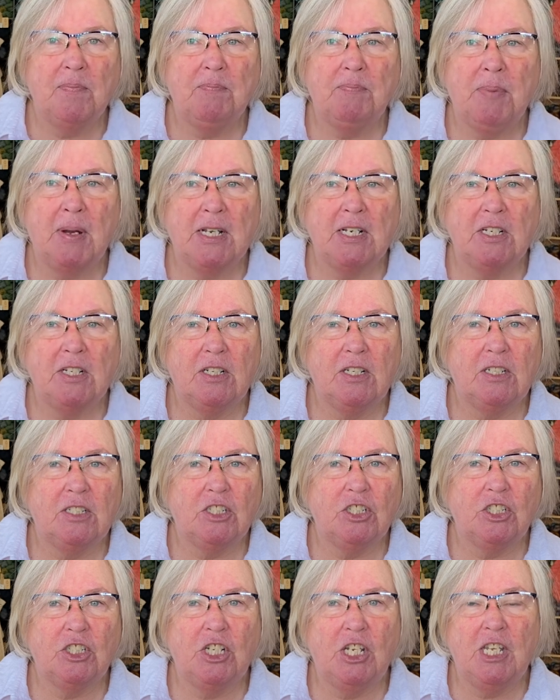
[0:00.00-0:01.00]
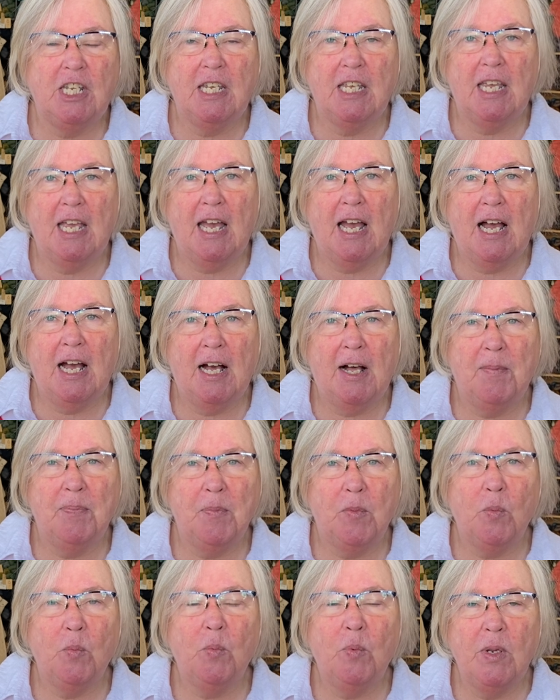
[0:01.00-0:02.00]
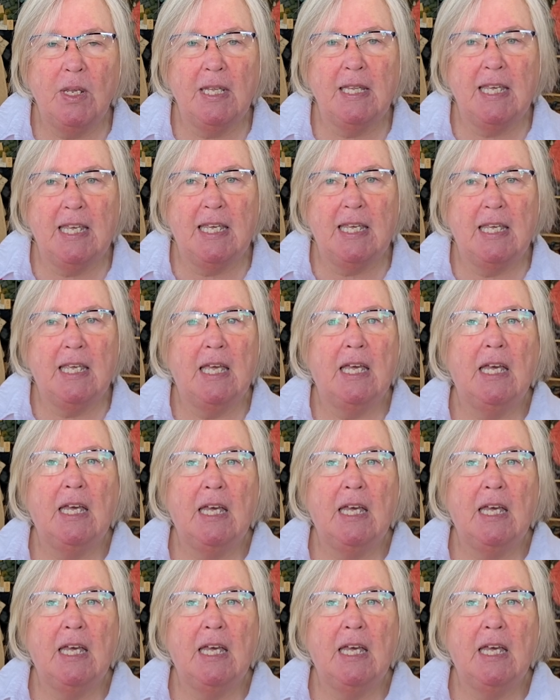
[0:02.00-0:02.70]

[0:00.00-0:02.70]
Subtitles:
But she really